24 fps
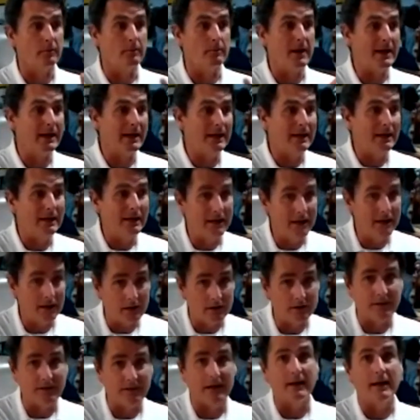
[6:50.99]
for many
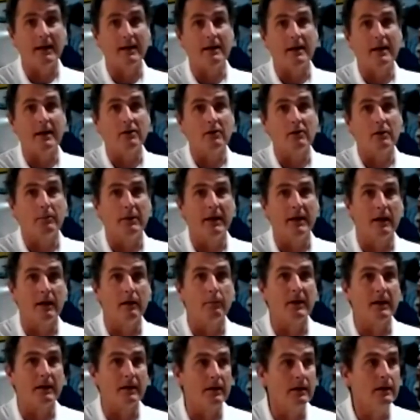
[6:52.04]
years, and, and, you'll be
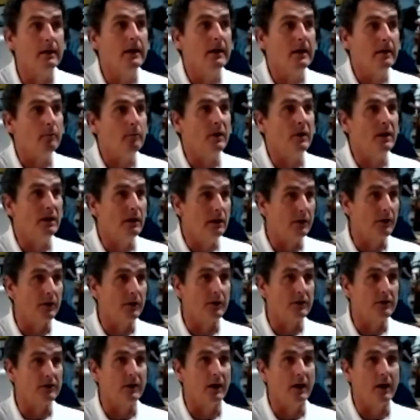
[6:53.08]
helping
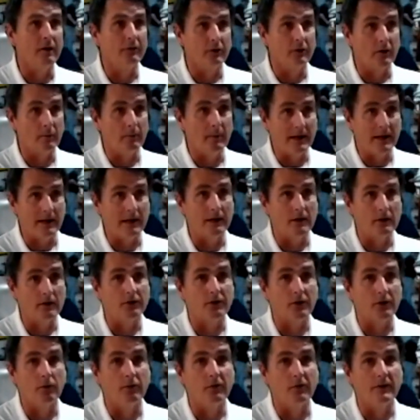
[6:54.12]
builders uh, for many
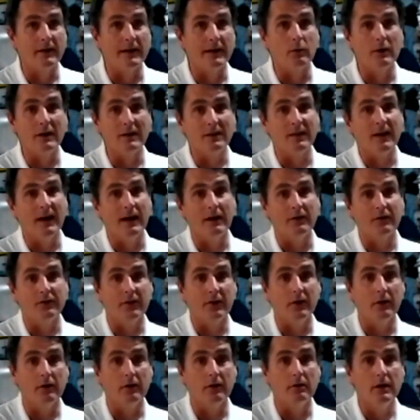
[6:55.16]
years, hopefully, with that.
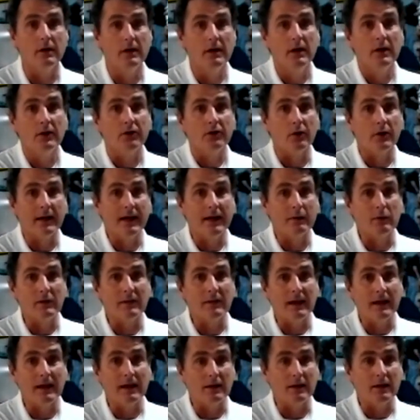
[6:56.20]
So, so again,
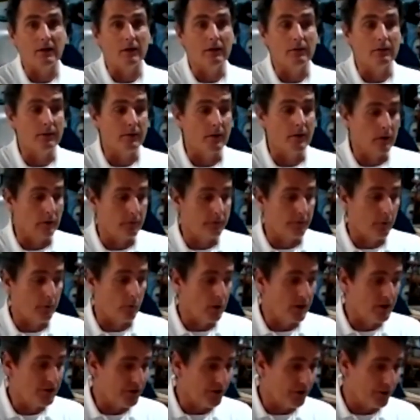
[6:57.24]
right. for, for
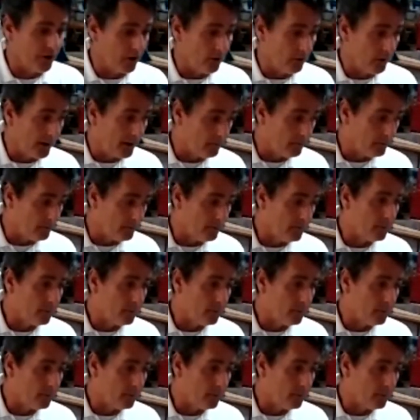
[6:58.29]
what you're doing.